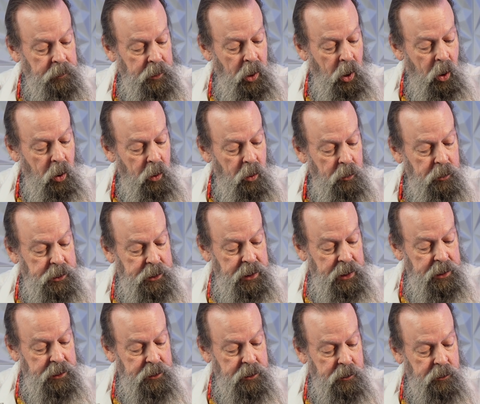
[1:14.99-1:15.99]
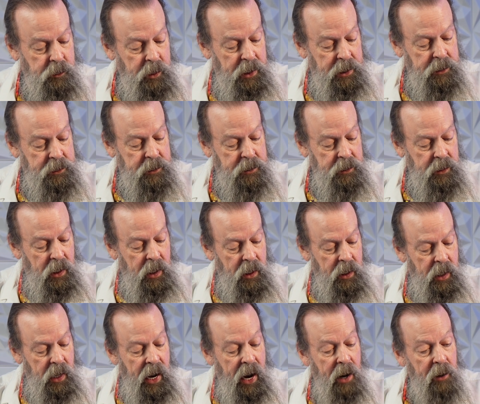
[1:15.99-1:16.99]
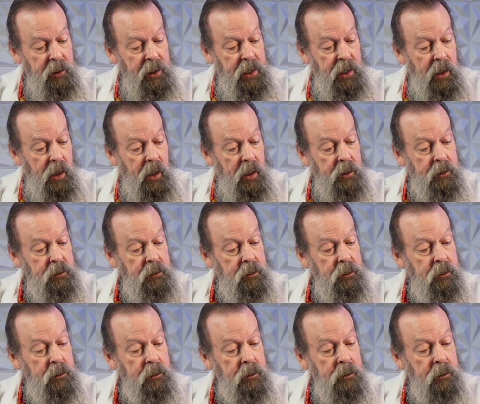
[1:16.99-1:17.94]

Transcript: ROG Strix Arion